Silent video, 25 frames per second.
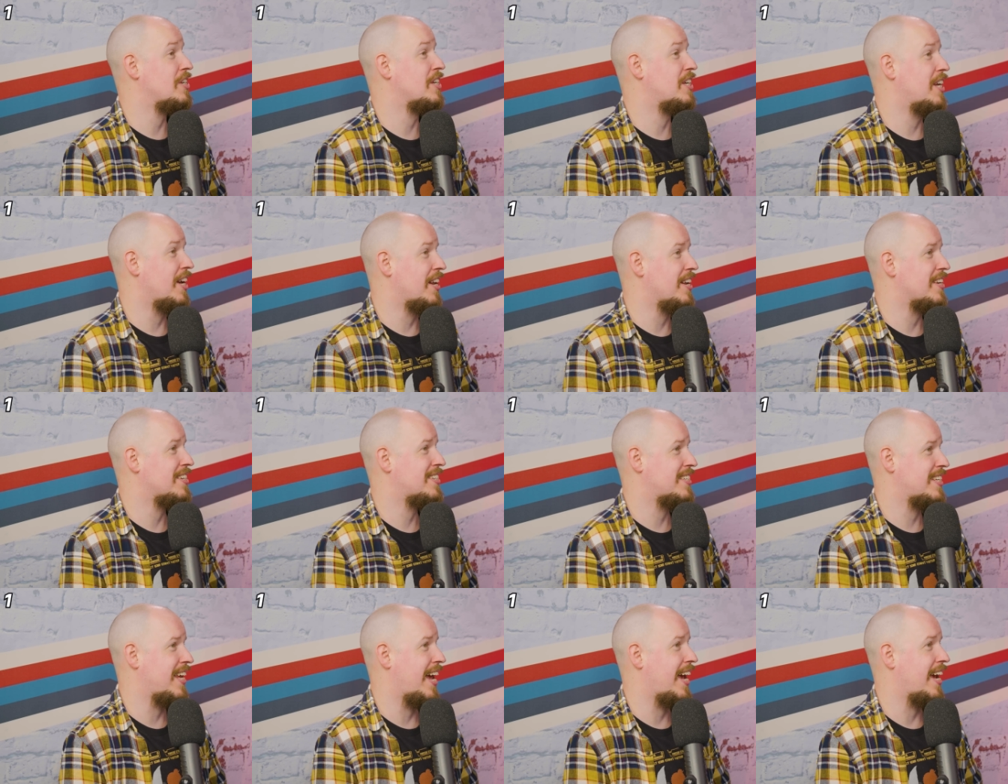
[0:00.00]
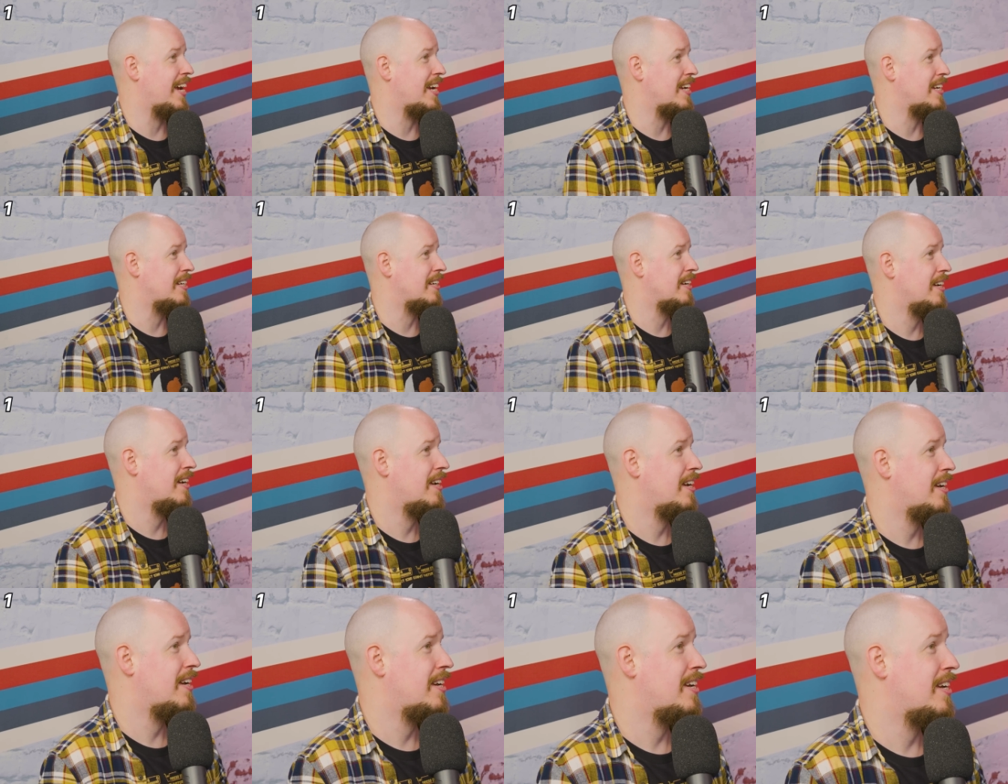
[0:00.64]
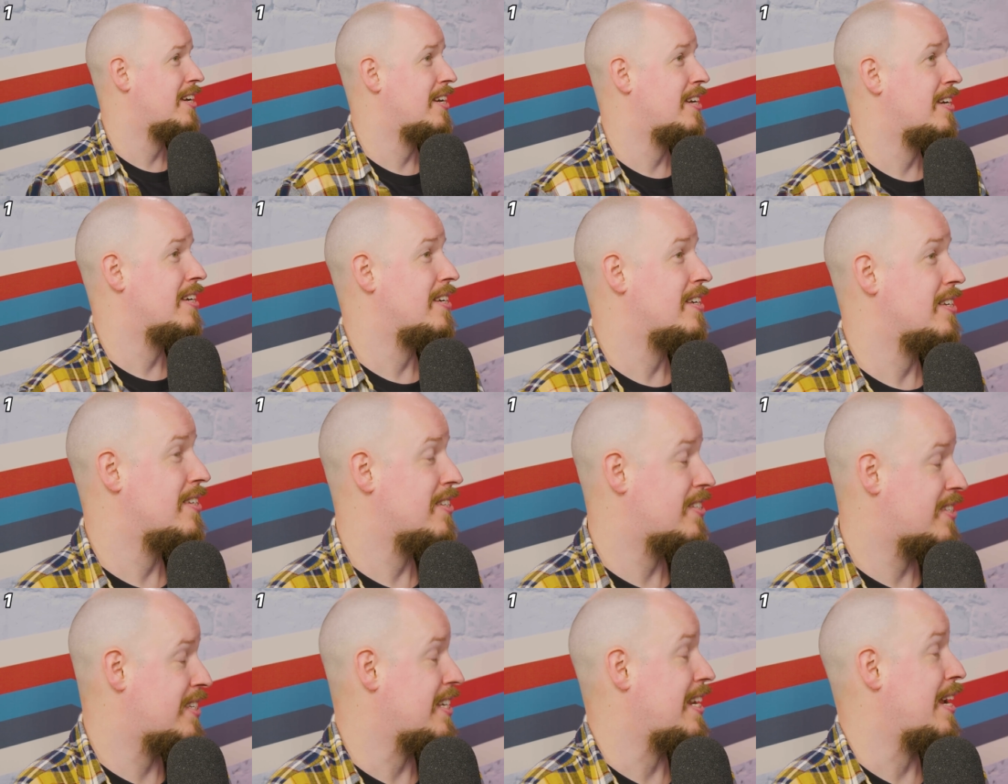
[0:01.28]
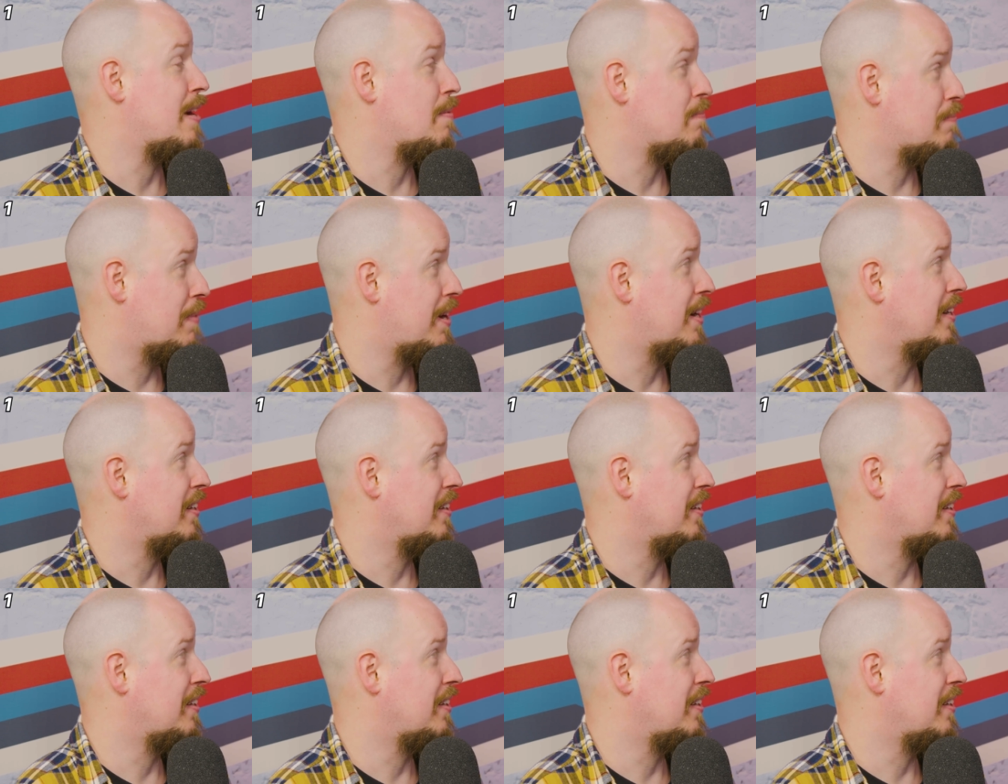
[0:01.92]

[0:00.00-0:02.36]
he gonna say CM Punk?